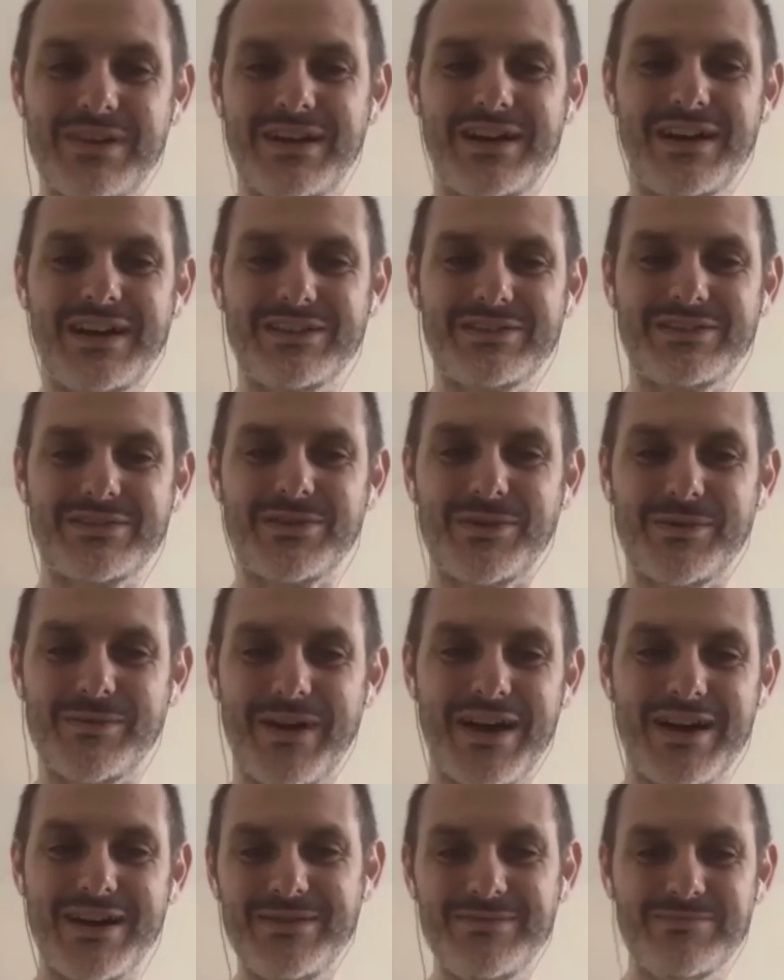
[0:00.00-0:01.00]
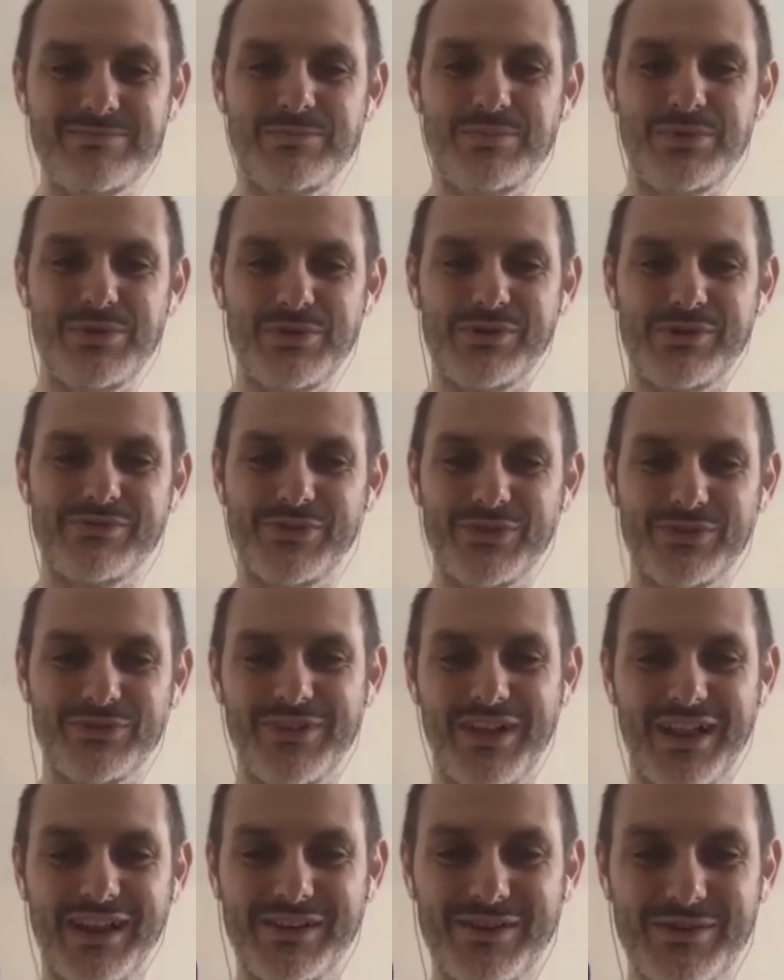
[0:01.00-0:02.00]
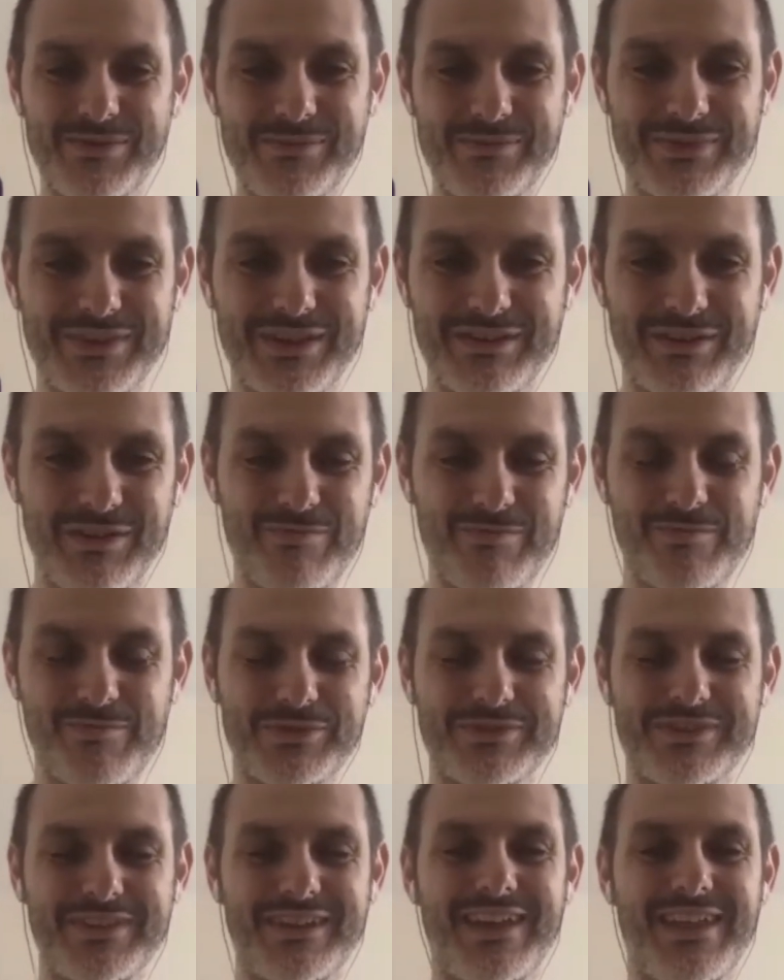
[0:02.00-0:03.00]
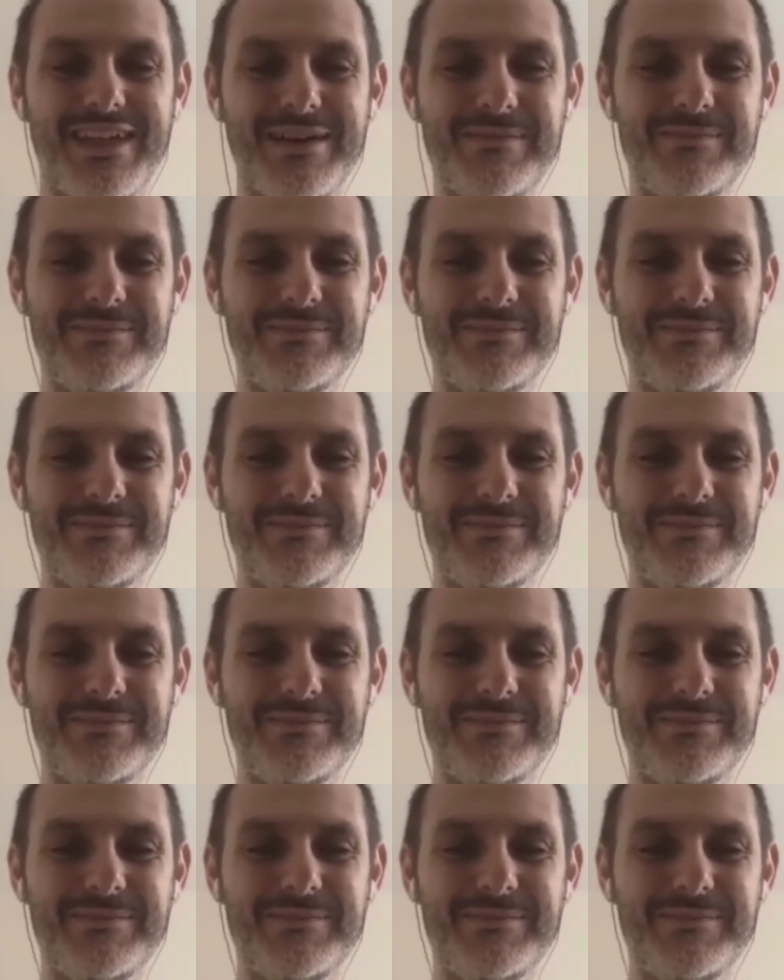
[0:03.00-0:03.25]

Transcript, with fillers: hardcover, beautiful volume that you've put together.